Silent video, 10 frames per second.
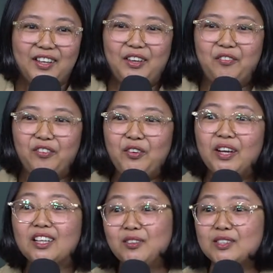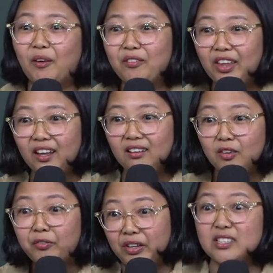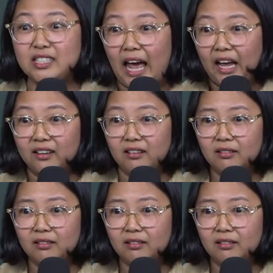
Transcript: if you cannot do something, you feel sad.